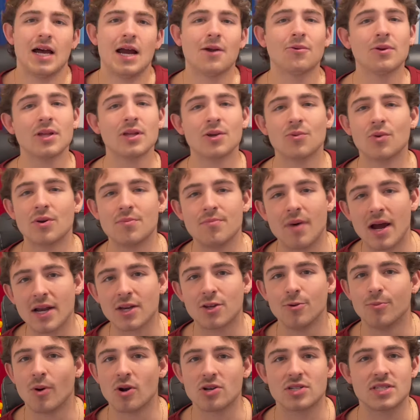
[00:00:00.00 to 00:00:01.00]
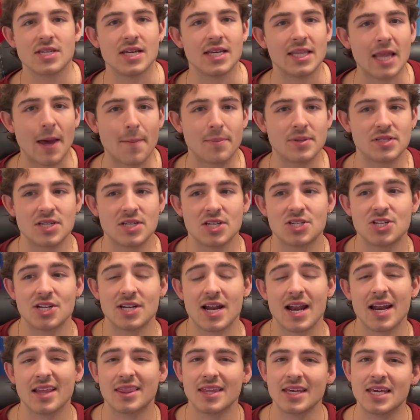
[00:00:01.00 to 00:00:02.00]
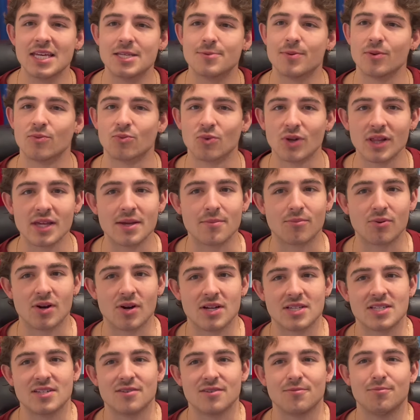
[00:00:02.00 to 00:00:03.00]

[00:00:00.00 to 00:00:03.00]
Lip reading: I really wouldn't mind Cubarsí in that position, and I think he's been really impressive.